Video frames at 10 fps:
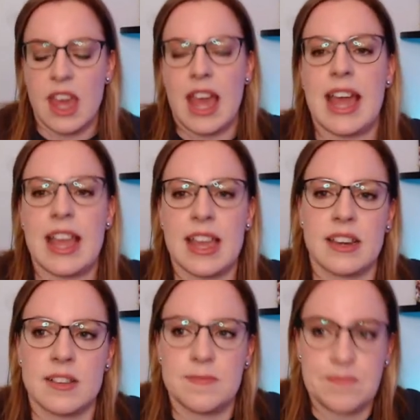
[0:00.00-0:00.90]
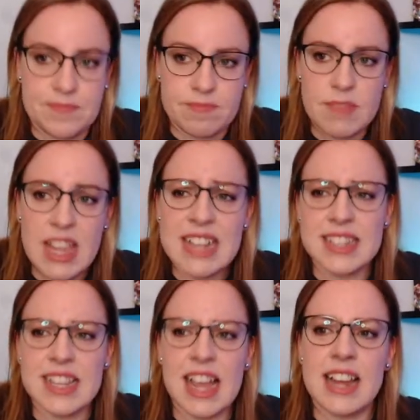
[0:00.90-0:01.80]
And it's
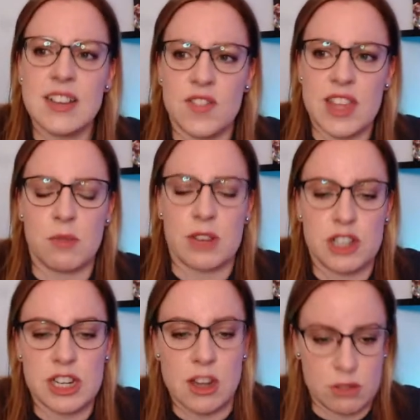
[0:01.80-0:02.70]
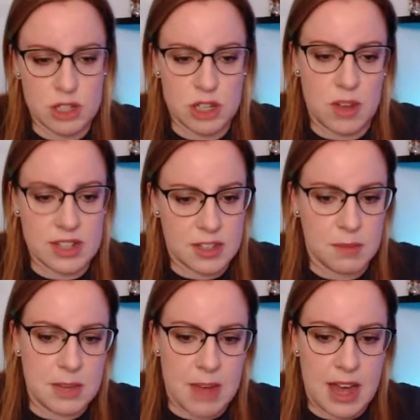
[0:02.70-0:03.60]
the kind of thing where she knows she wants to
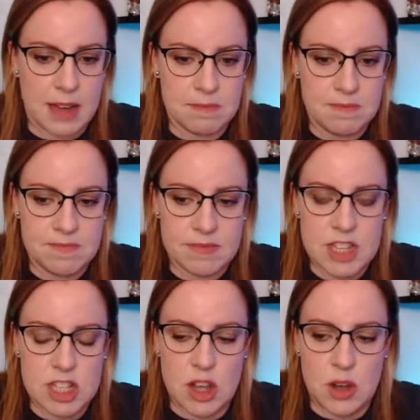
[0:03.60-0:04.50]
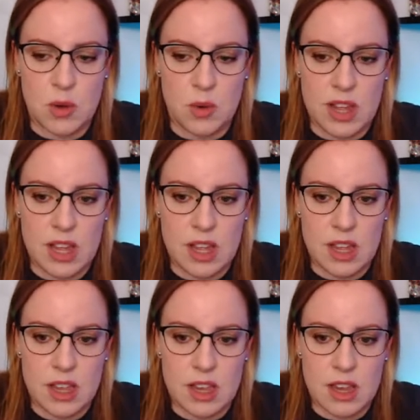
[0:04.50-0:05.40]
be a mom. So
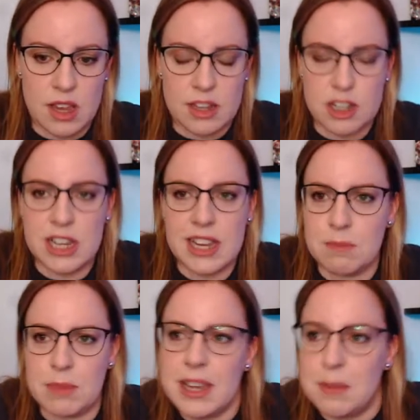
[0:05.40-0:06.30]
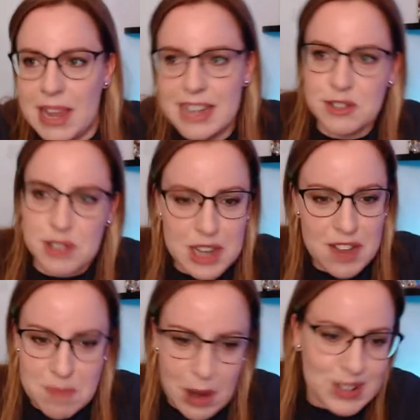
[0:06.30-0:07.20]
she can be a pastry
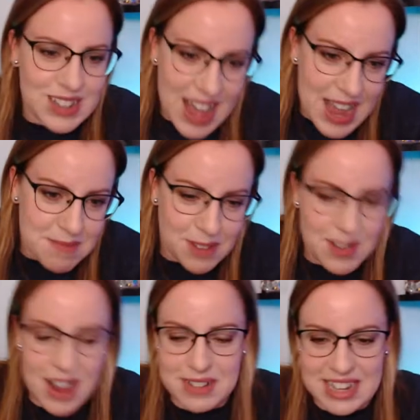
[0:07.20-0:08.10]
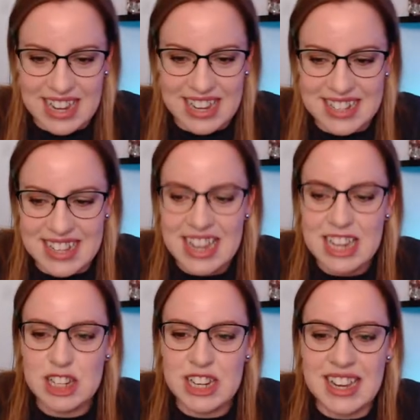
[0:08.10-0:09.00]
chef part-time around kids.
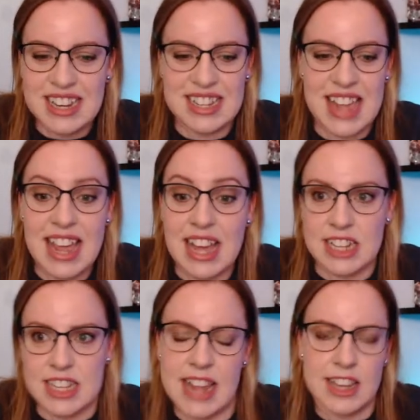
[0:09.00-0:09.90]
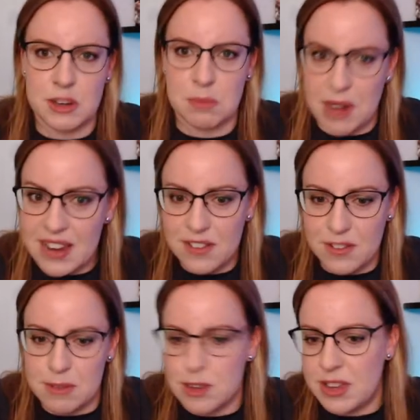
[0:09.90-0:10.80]
She can take a 10-year break
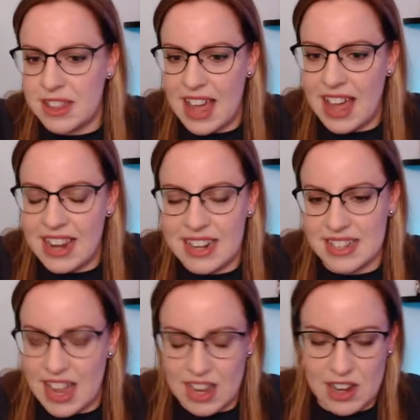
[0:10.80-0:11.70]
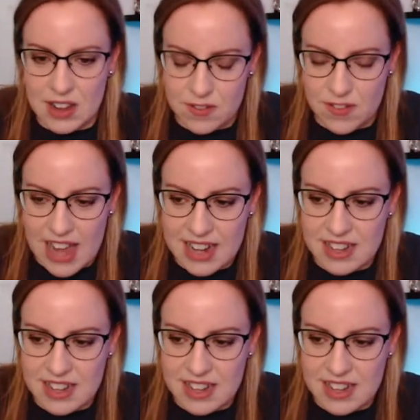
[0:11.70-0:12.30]
from doing that, and it's not going to affect,